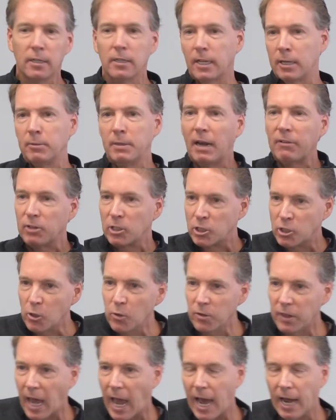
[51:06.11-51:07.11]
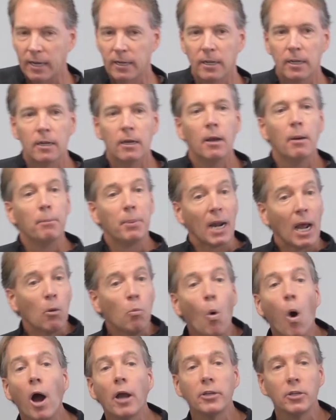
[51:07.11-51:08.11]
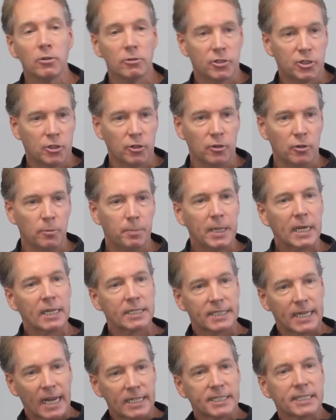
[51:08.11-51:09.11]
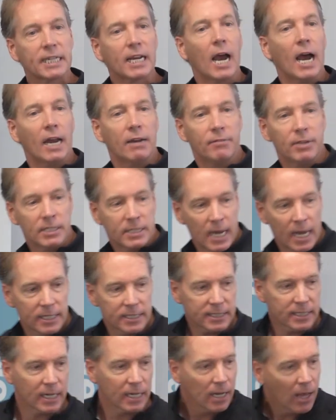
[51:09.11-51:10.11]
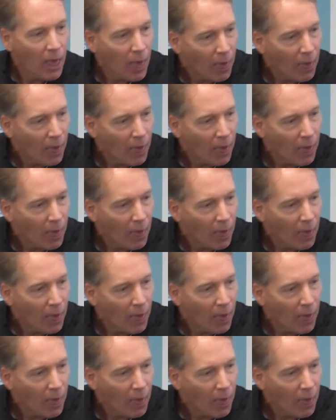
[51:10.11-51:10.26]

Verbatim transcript: Like we never do that. But I want you to, because that's the kind of intensity.